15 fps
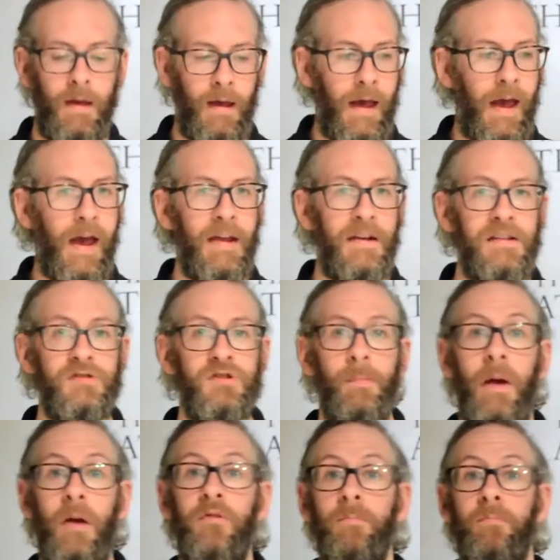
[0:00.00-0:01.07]
and it's
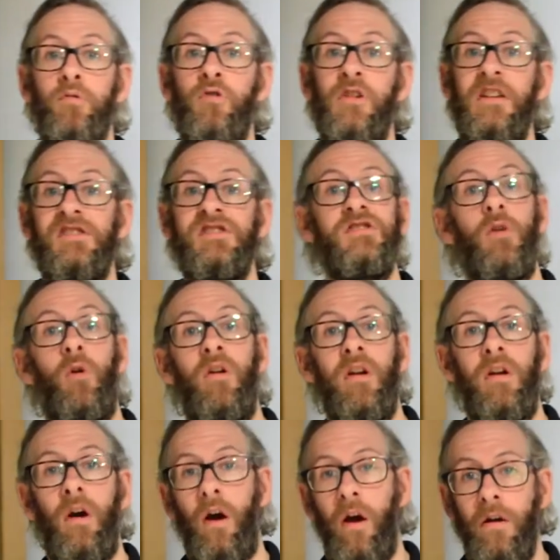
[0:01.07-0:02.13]
about prehistoric
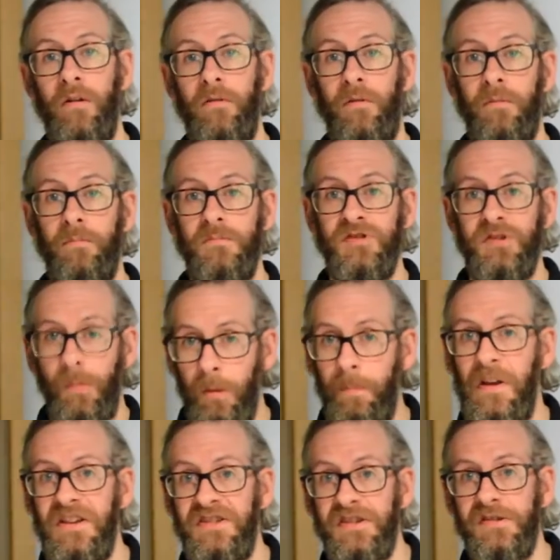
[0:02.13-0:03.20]
Ireland, some of the
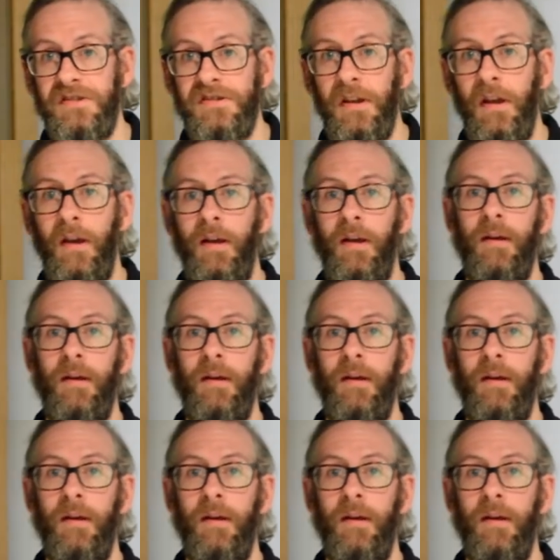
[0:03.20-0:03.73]
pieces